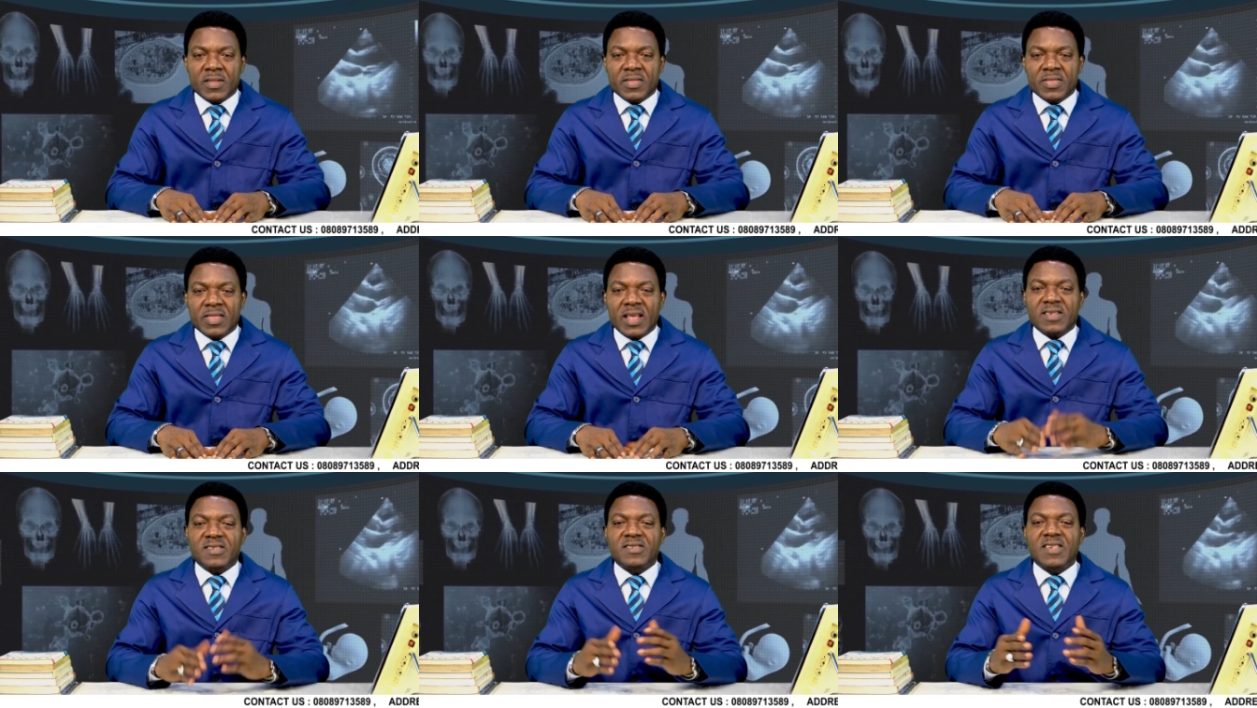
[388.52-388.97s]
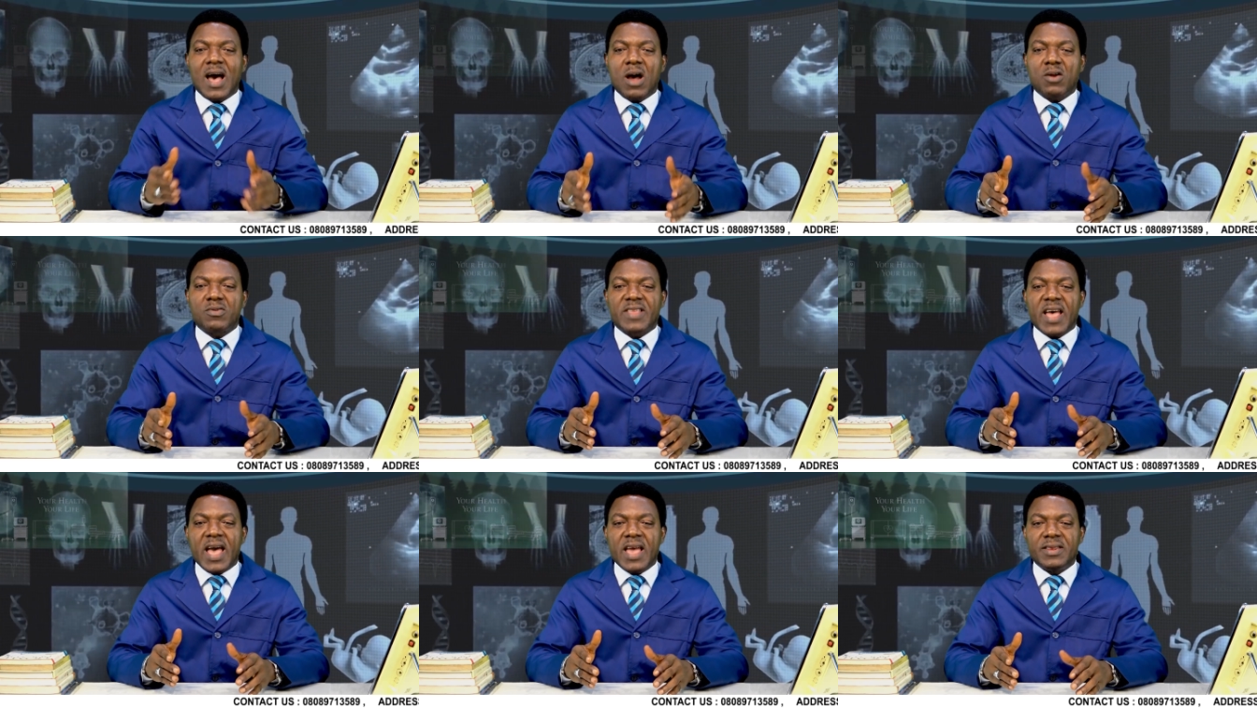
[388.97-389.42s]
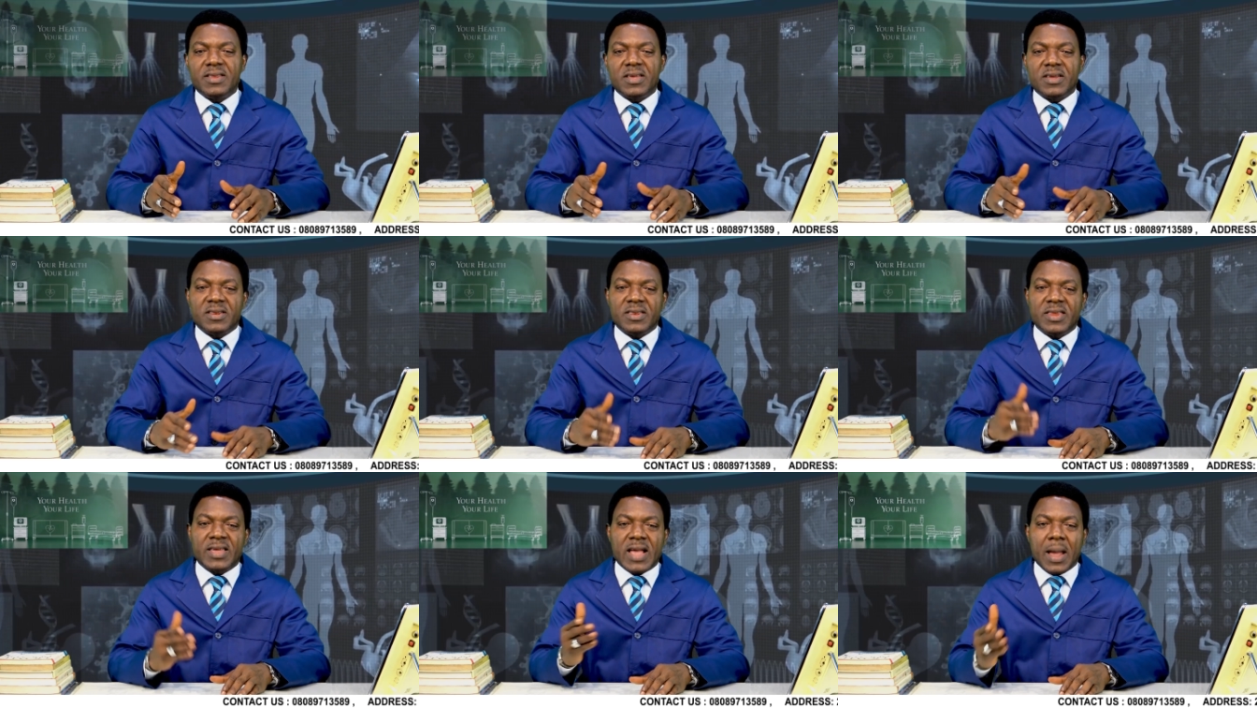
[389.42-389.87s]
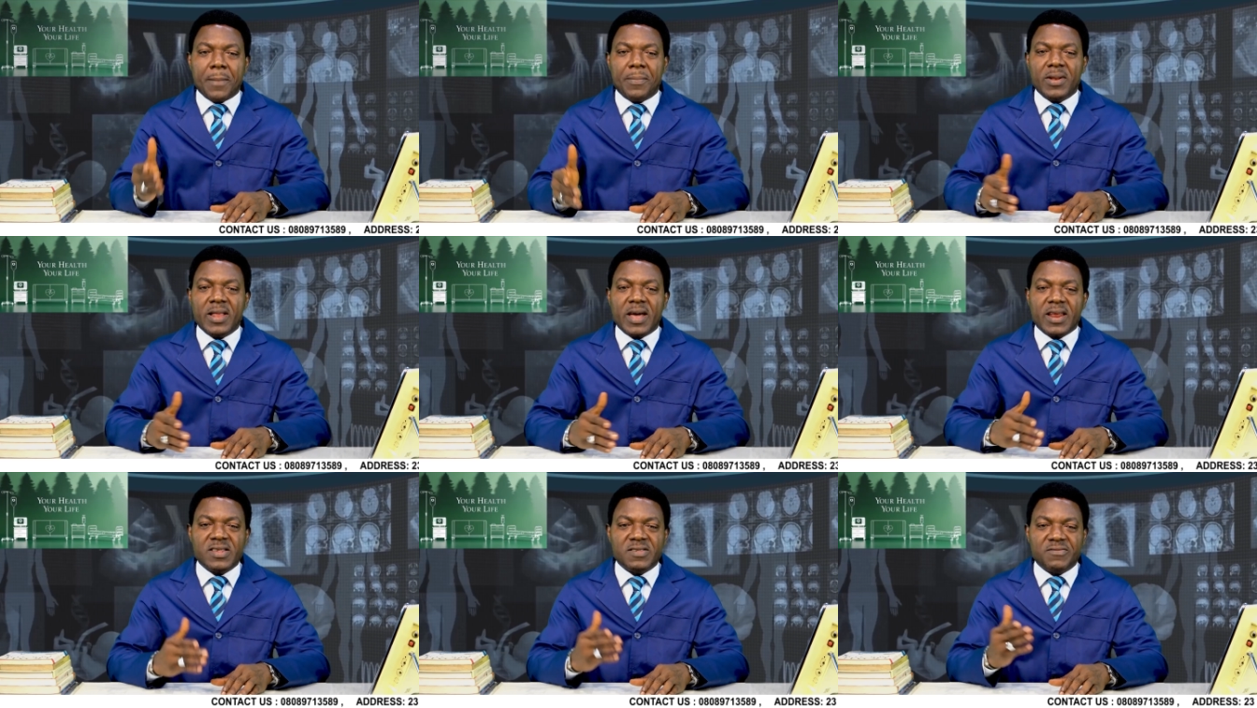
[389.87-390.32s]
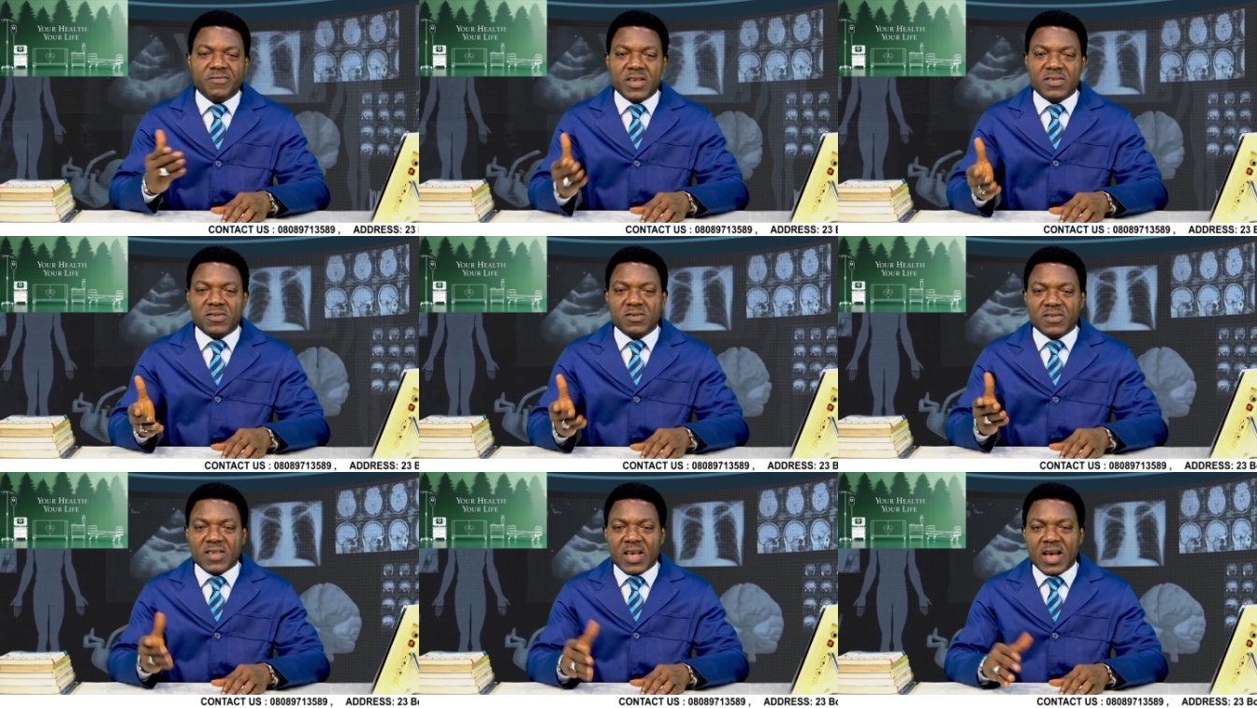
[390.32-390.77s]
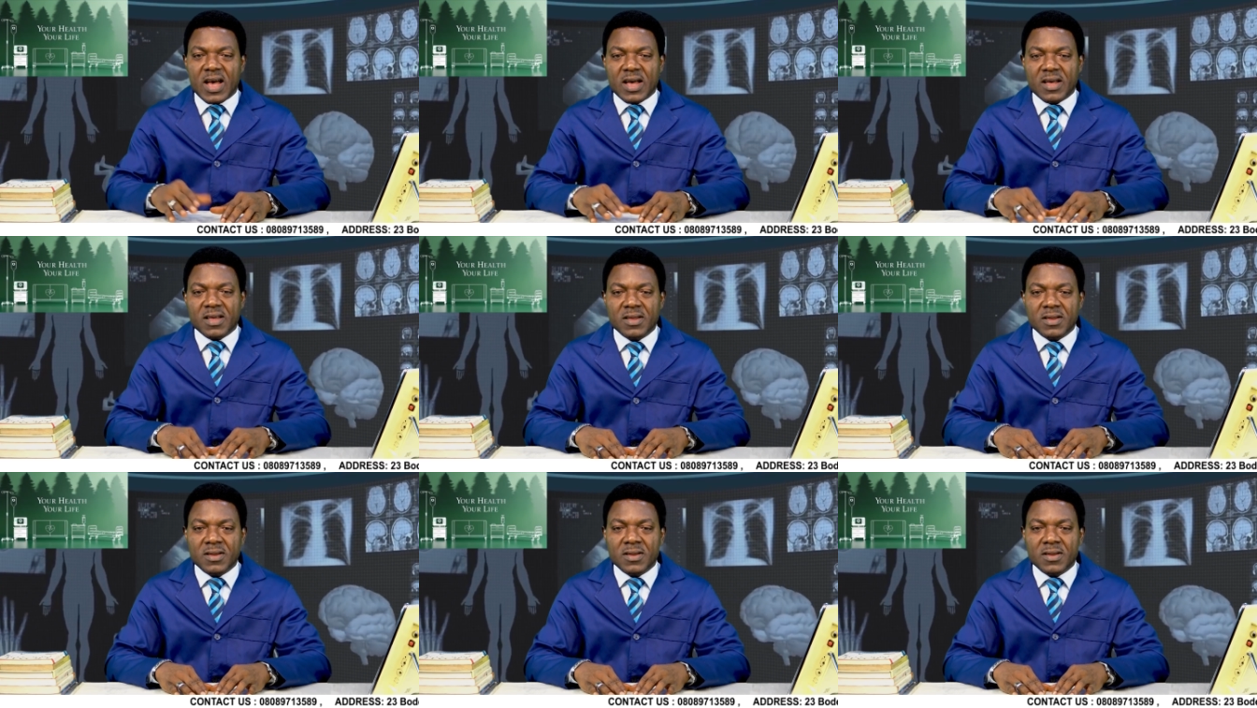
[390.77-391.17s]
That is how tiny the capillaries vessels are.